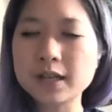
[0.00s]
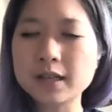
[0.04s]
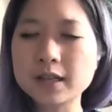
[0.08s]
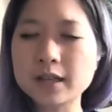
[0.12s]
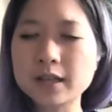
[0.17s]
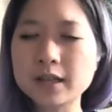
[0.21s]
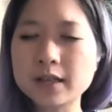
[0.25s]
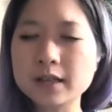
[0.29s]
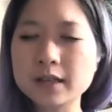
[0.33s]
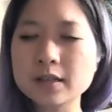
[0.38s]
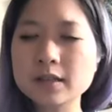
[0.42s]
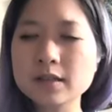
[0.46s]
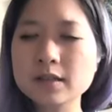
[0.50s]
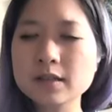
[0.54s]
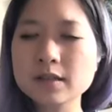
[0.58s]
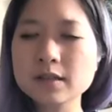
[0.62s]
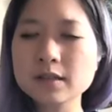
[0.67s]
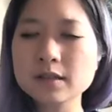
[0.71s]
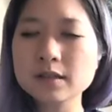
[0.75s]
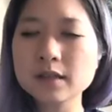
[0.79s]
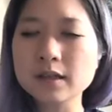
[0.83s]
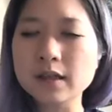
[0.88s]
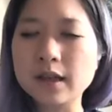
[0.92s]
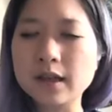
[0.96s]

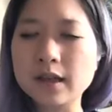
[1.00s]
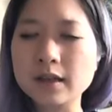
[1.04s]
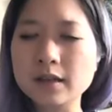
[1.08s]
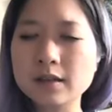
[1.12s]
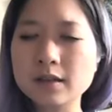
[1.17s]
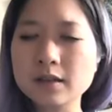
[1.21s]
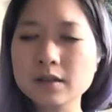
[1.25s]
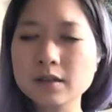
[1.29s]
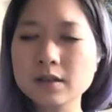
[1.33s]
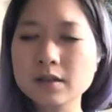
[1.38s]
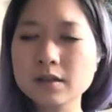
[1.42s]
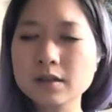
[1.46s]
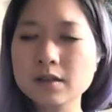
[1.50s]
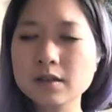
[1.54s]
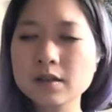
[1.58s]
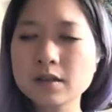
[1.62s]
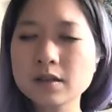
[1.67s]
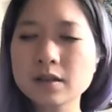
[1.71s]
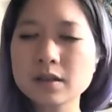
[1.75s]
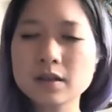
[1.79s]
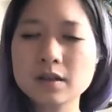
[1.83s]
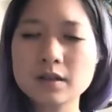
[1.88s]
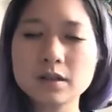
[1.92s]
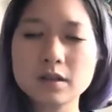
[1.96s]
lines that
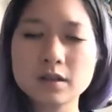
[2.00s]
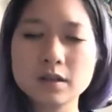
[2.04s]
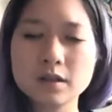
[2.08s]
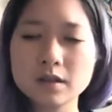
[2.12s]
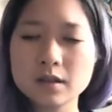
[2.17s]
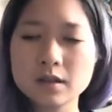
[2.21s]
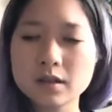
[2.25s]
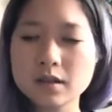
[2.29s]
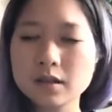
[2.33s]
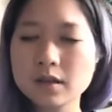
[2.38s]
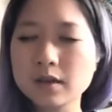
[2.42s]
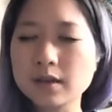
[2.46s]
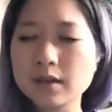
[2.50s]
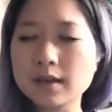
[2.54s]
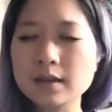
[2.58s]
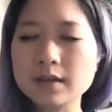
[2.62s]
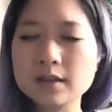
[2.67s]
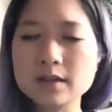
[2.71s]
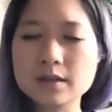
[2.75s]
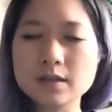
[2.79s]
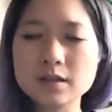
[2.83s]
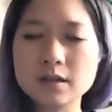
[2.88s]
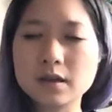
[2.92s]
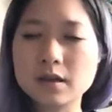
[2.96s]
connect
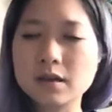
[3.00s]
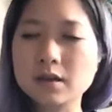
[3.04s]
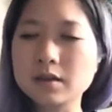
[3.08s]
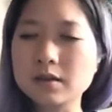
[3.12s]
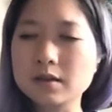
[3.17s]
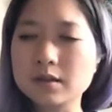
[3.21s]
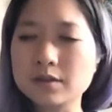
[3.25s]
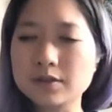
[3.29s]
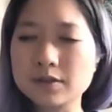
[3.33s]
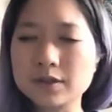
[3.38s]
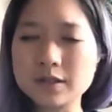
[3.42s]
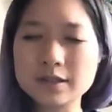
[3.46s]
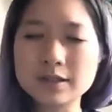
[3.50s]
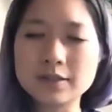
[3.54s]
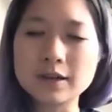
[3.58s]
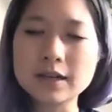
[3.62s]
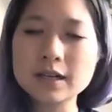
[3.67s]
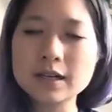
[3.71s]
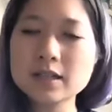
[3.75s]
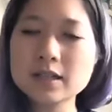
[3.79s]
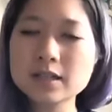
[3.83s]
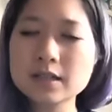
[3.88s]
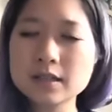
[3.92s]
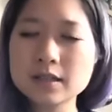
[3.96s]
us in all different
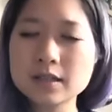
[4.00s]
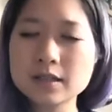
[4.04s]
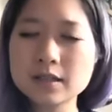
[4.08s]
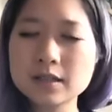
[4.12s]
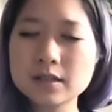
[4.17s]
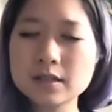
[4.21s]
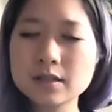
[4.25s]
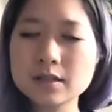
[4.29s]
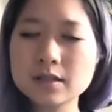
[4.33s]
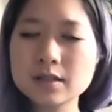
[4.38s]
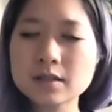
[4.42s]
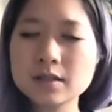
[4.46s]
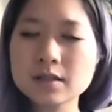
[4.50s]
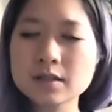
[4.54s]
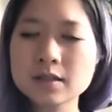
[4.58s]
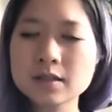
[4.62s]
directions.